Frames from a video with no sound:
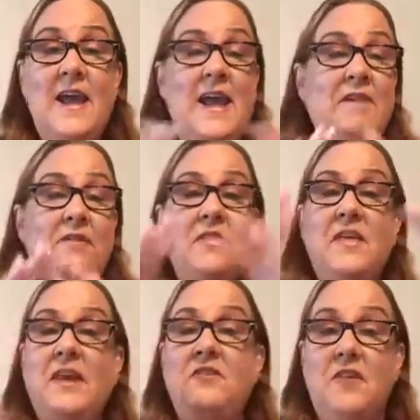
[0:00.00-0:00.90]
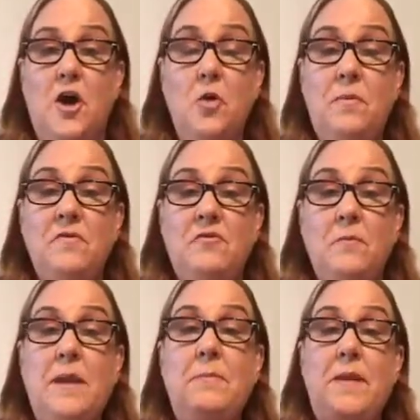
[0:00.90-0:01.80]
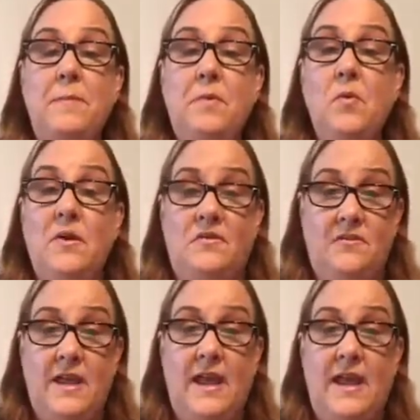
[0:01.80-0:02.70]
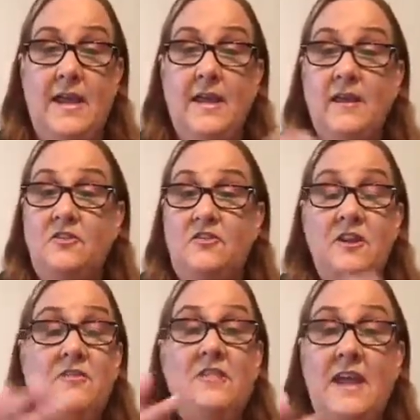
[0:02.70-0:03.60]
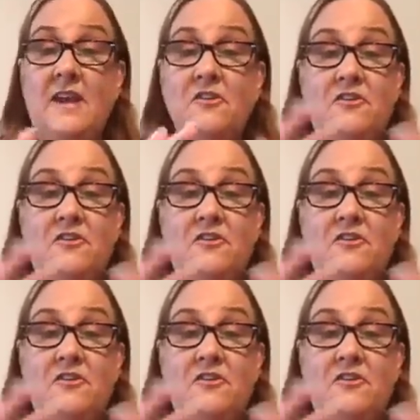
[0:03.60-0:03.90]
Everything is open for me. People would say, she's there.